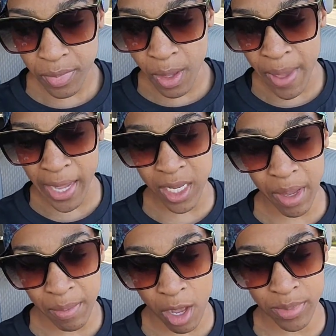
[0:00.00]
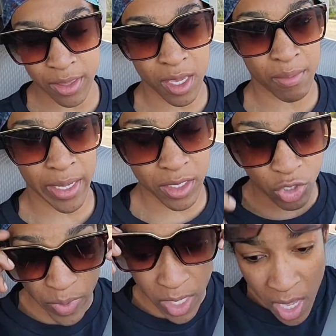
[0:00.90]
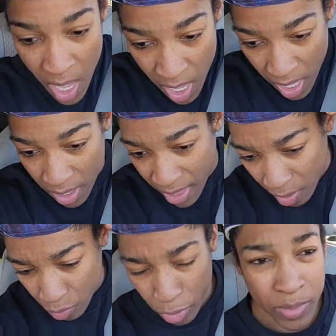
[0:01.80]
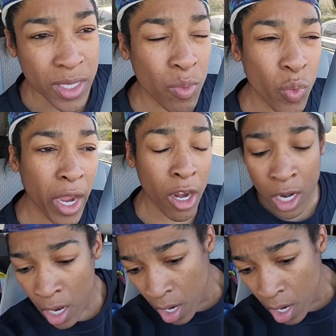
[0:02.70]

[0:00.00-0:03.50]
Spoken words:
packed at my mom's. I think it might still be in that room somewhere.